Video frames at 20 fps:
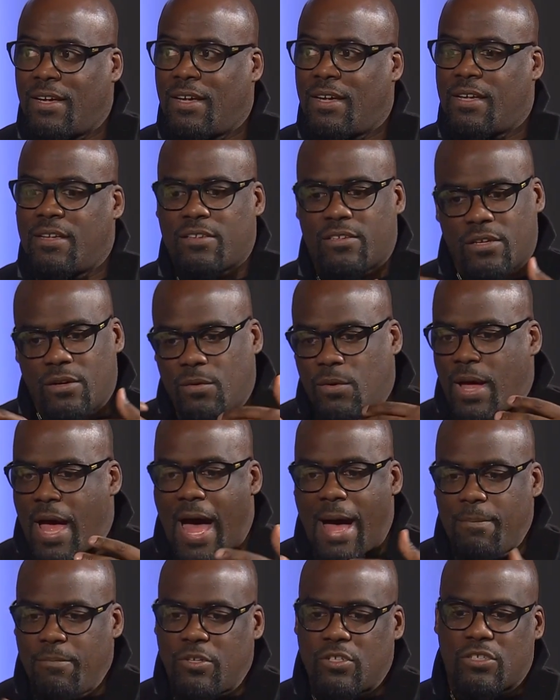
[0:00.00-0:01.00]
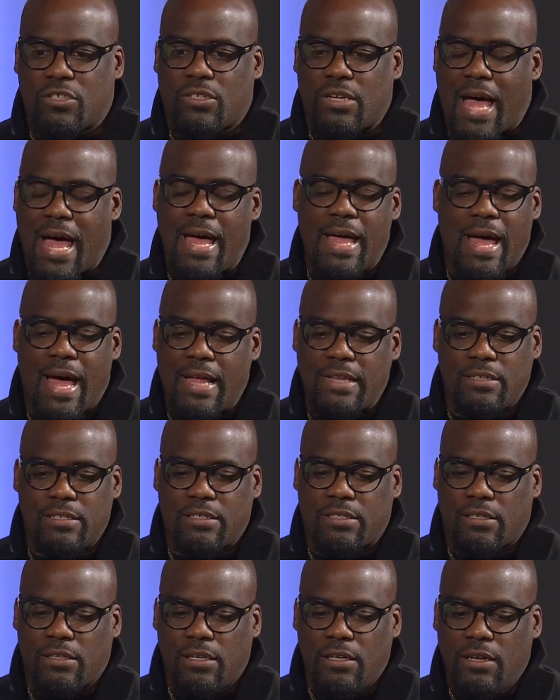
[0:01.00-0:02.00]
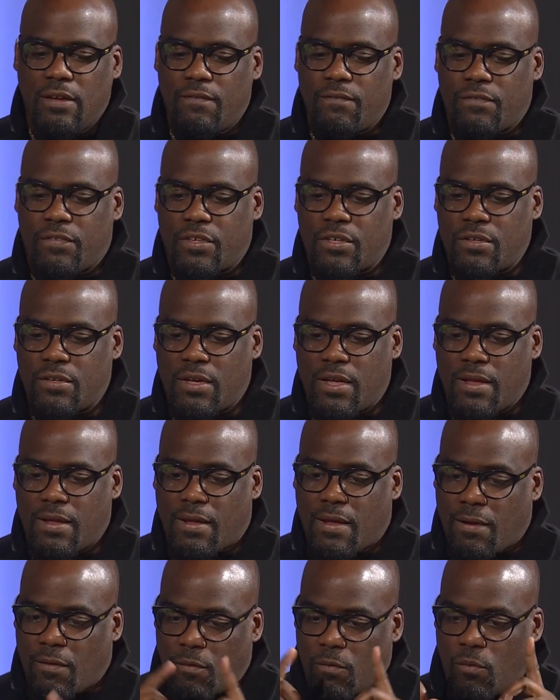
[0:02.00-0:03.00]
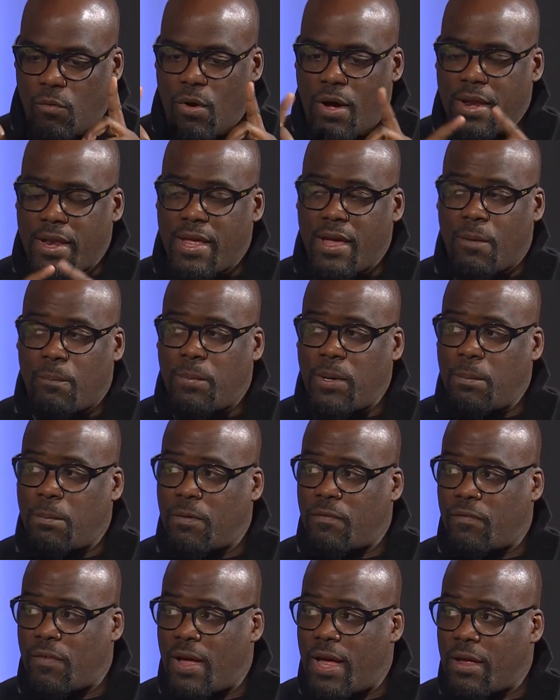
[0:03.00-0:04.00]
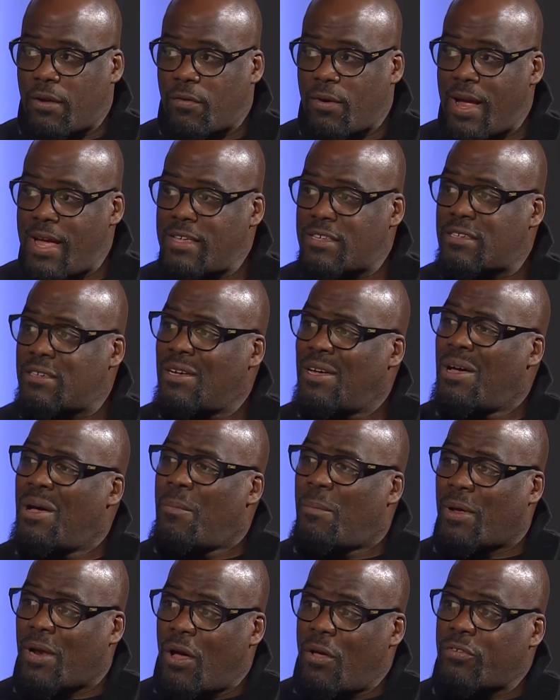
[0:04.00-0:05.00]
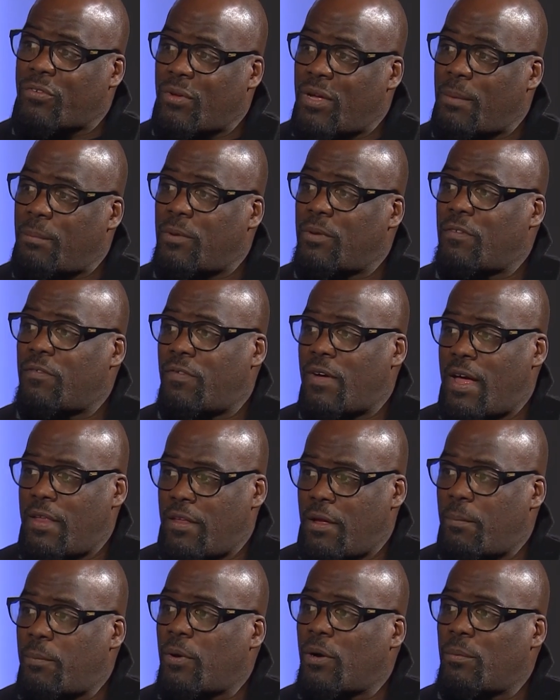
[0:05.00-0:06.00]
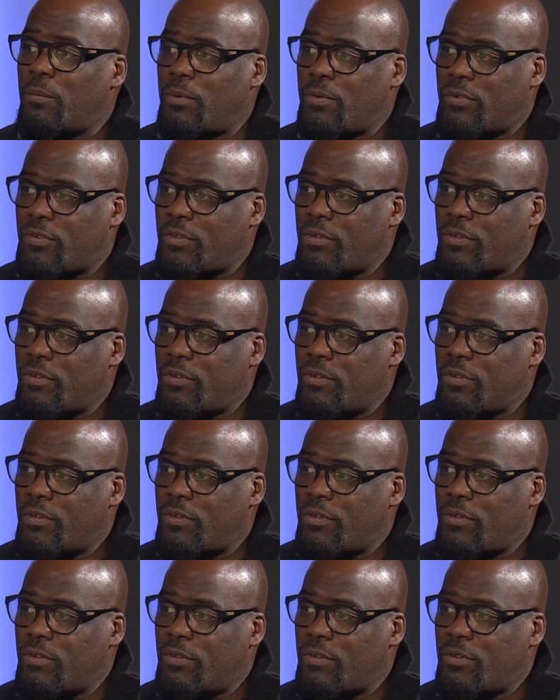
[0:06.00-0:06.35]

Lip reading: And so I just live to, one, help people find Christ, but also help them to find their purpose.